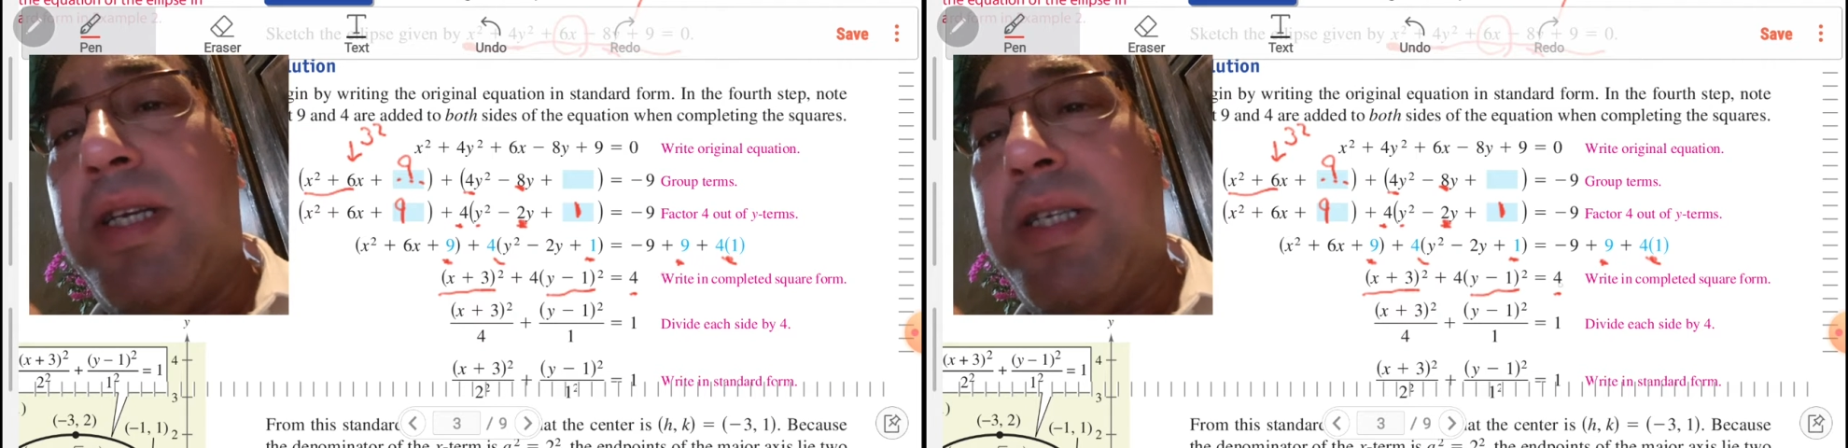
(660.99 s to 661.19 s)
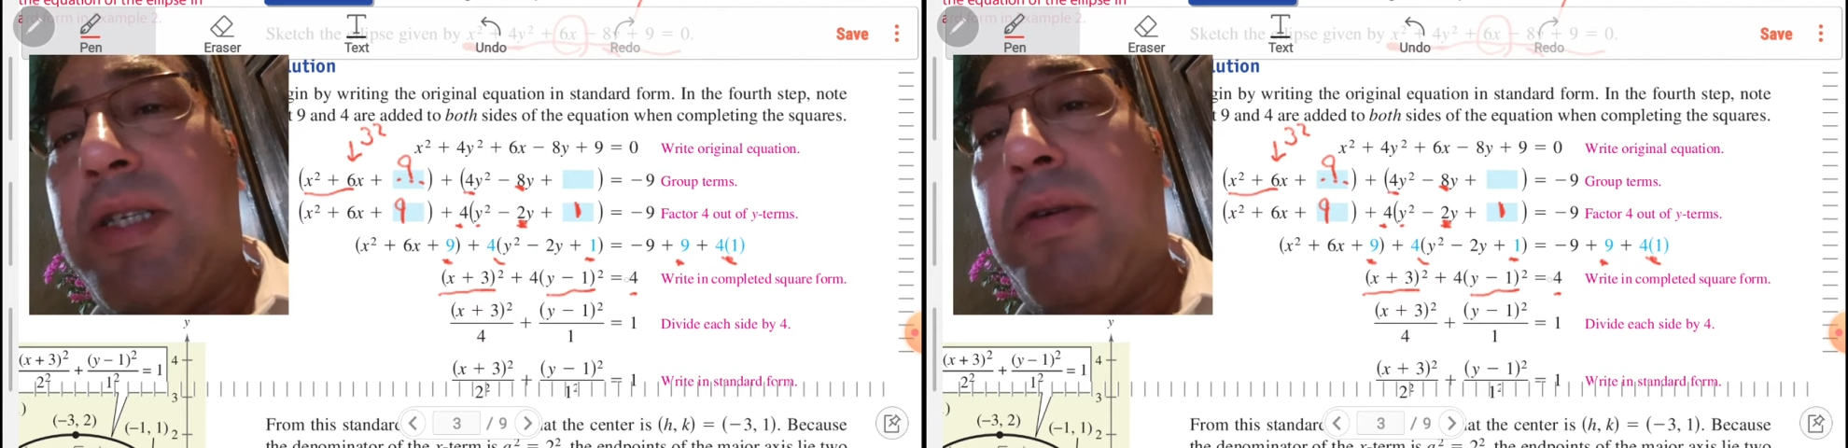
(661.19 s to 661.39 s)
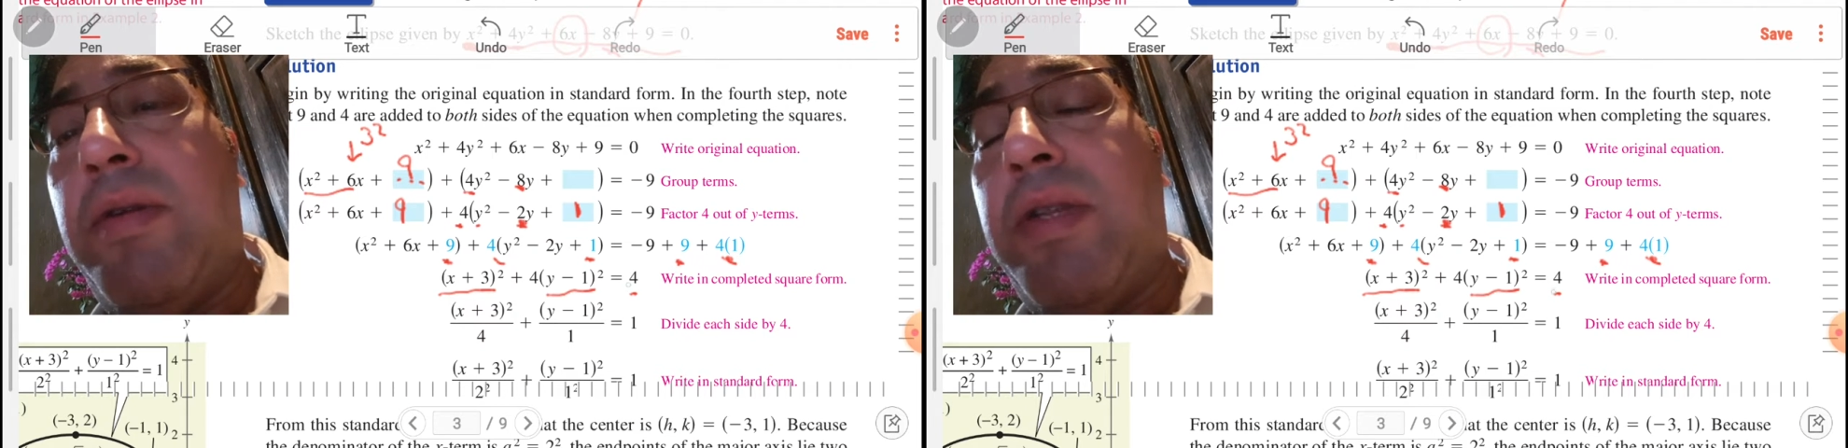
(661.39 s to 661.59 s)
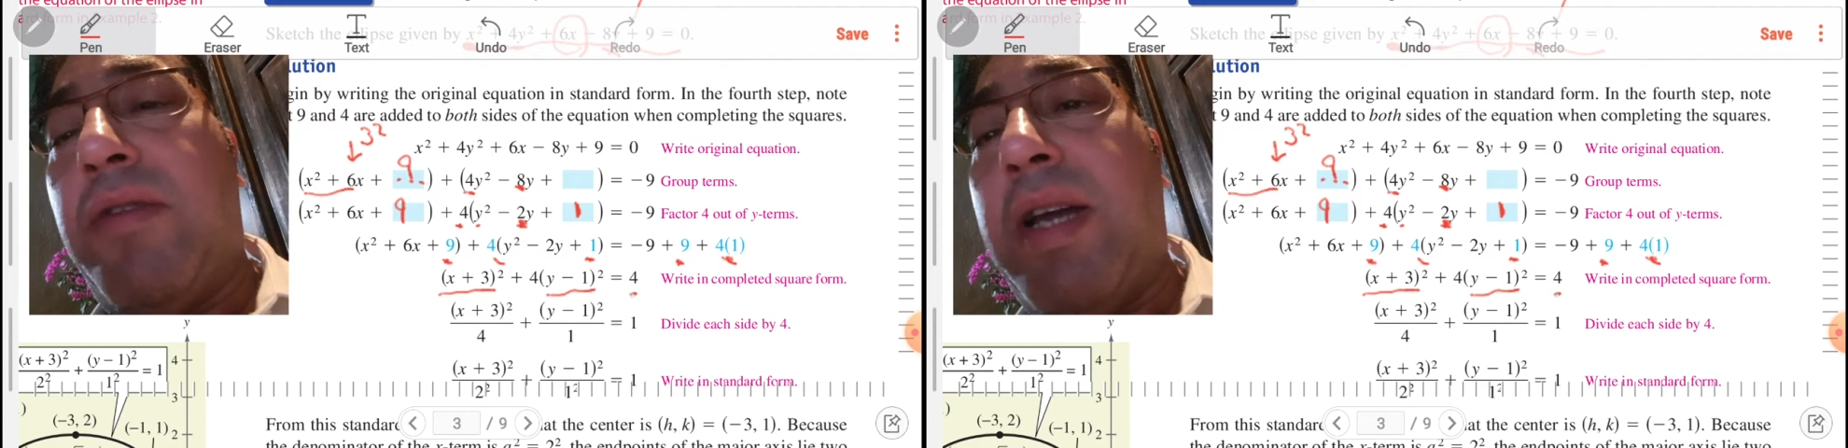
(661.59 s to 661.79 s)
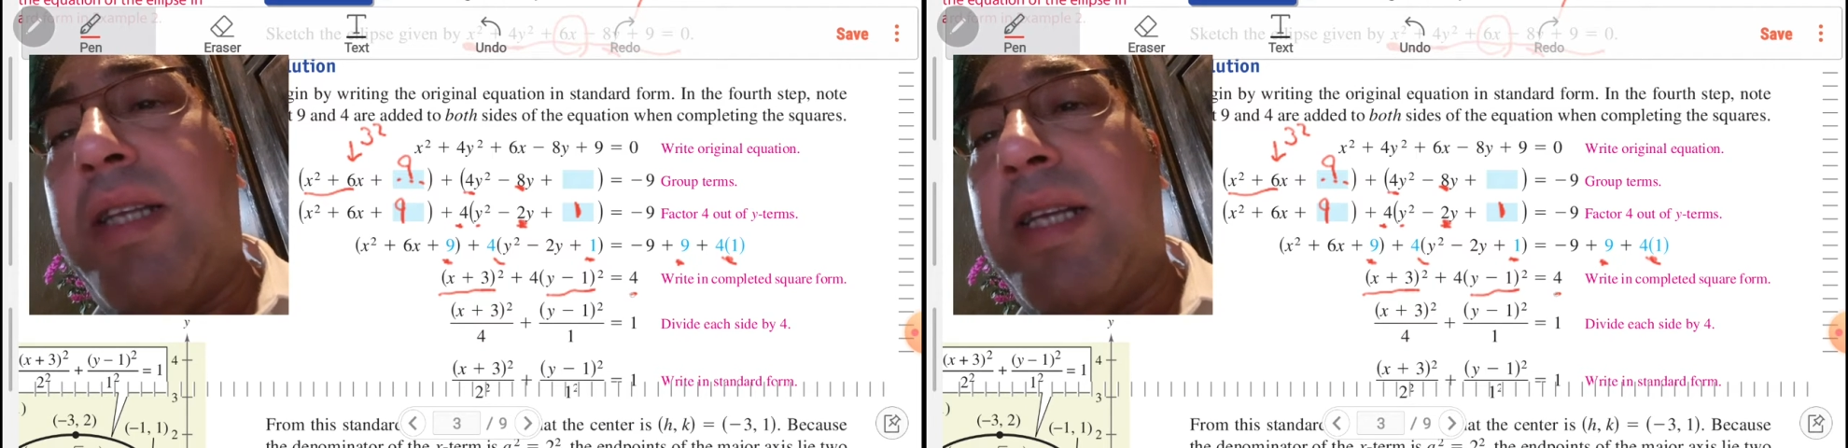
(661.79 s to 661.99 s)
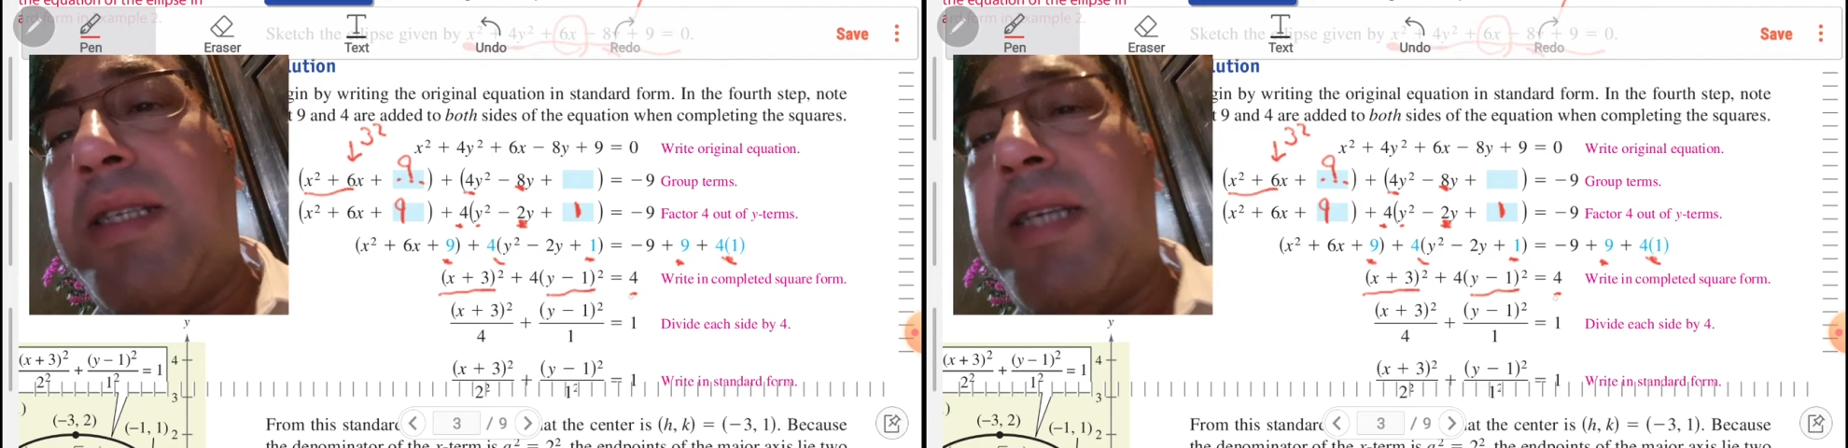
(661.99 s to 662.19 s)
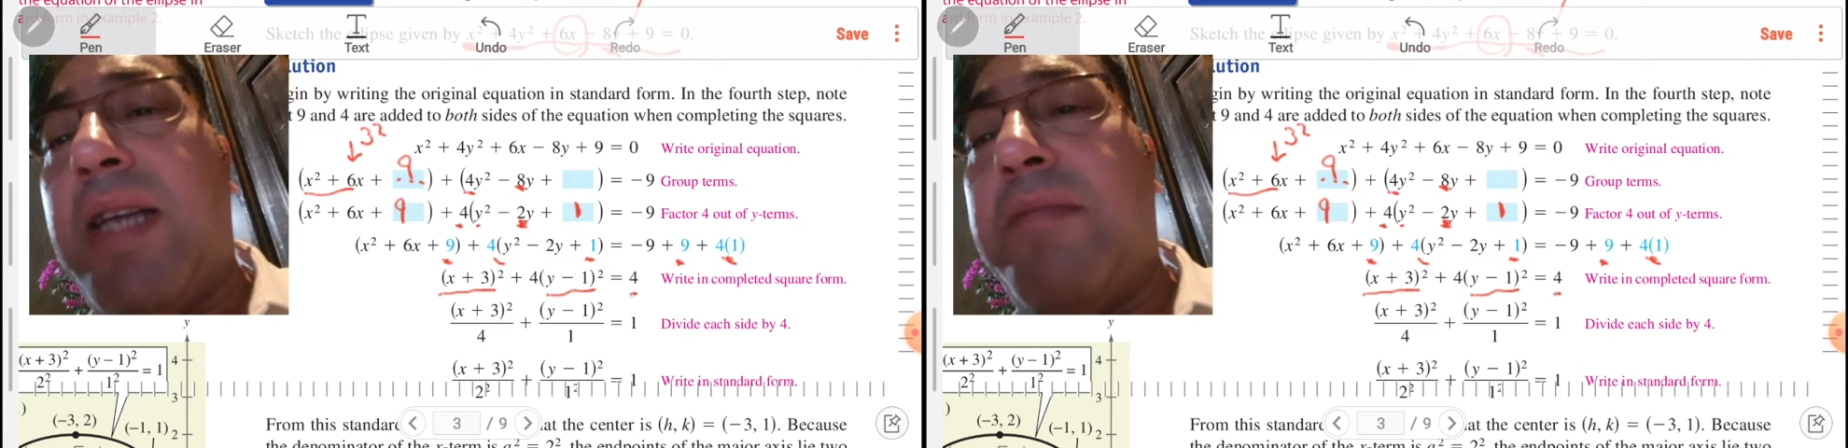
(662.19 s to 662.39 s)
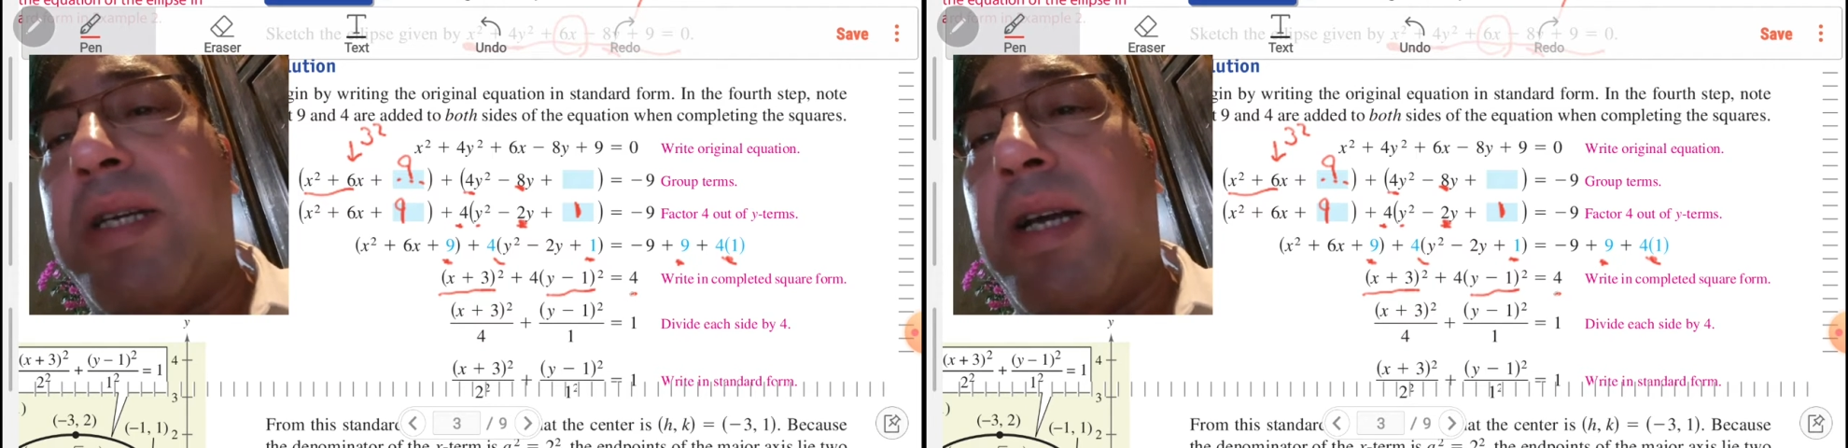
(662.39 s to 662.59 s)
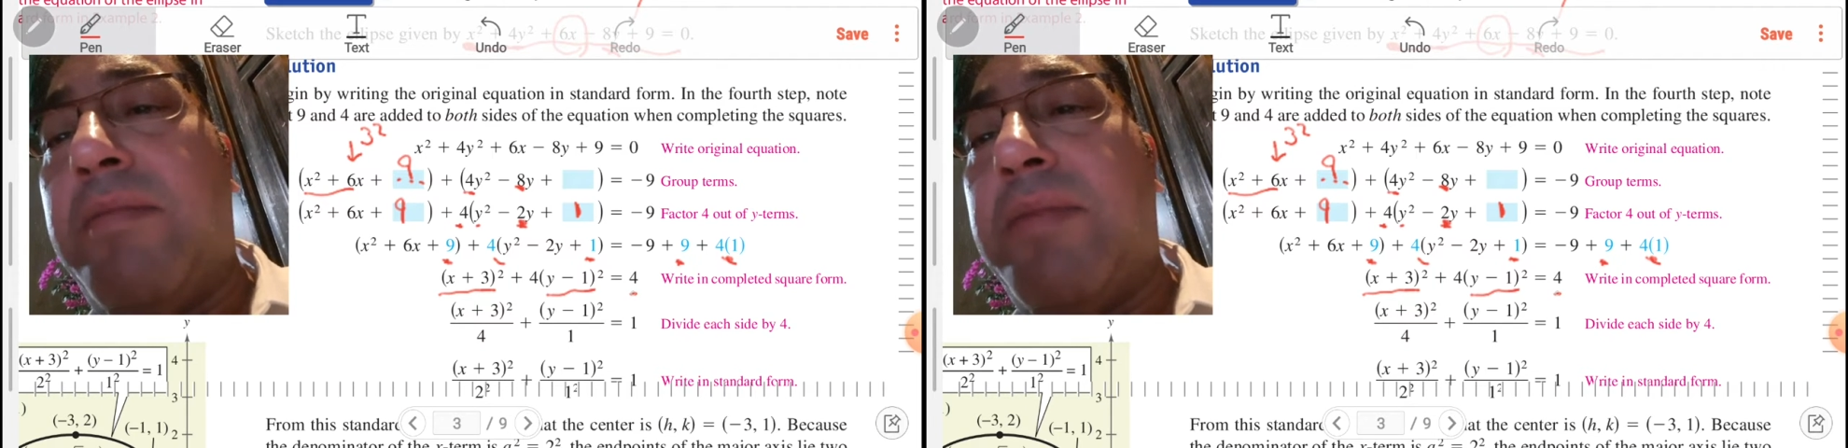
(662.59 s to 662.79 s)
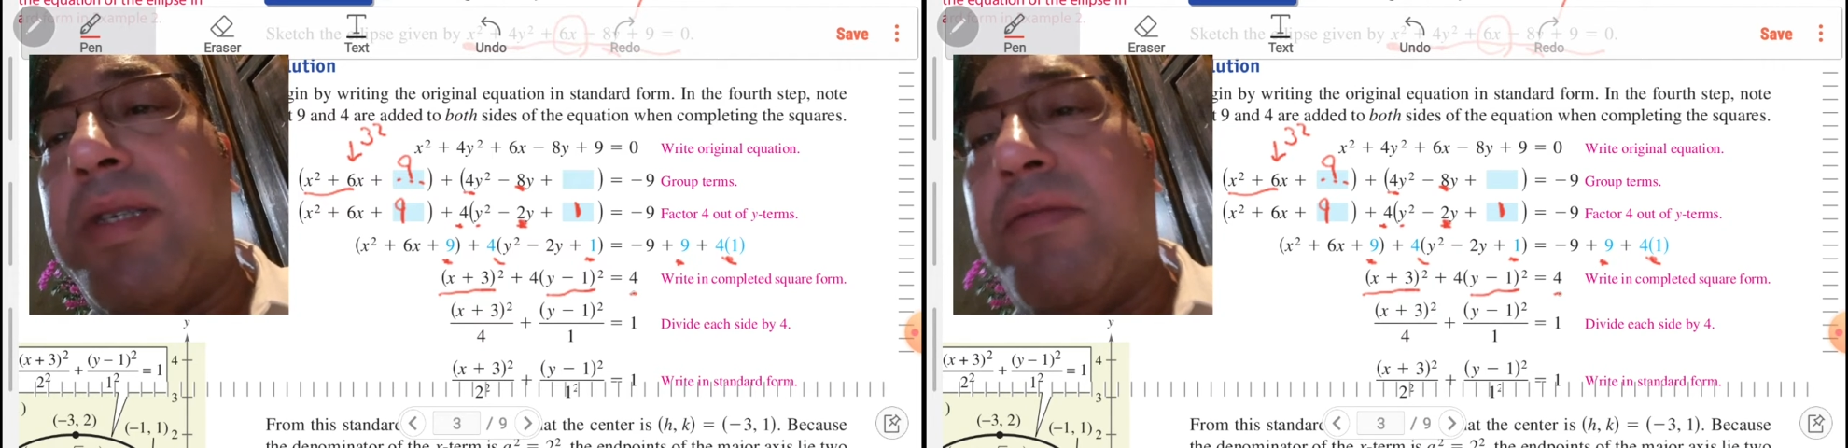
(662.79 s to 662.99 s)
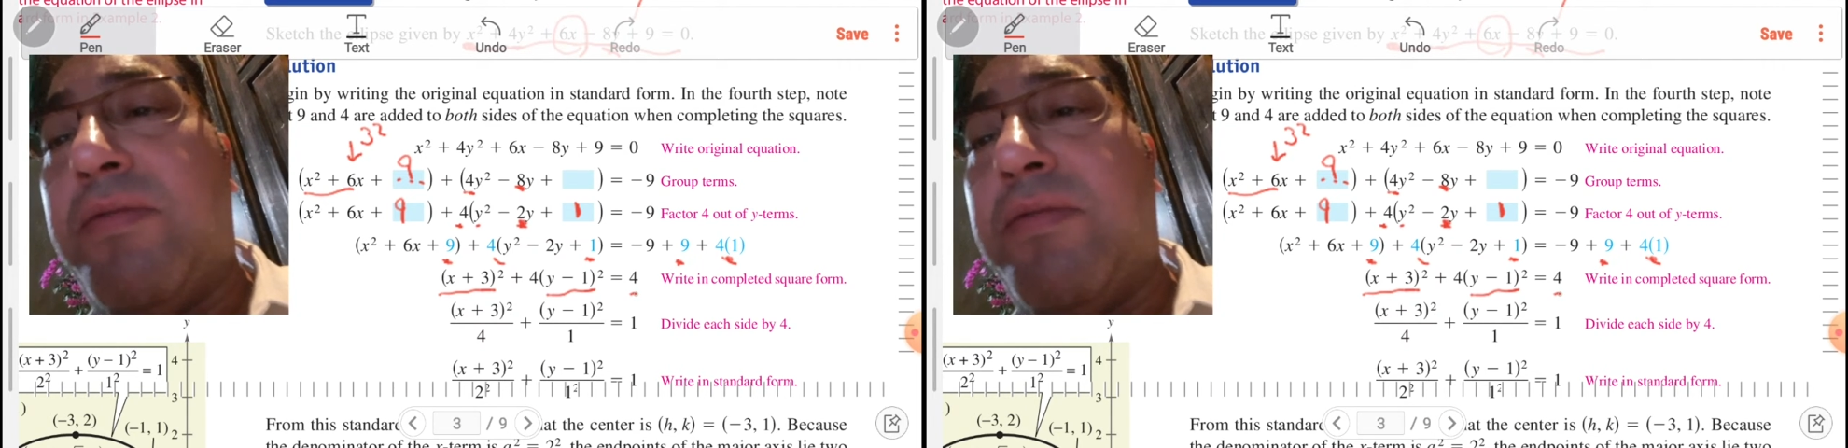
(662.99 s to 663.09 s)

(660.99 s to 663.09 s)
So the right hand side becomes